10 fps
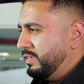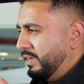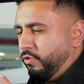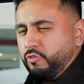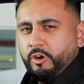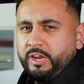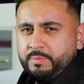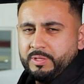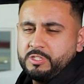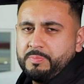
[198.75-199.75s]
It's
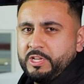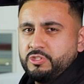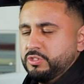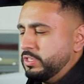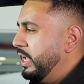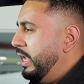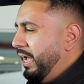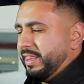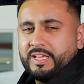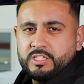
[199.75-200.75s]
incredibly spacious, and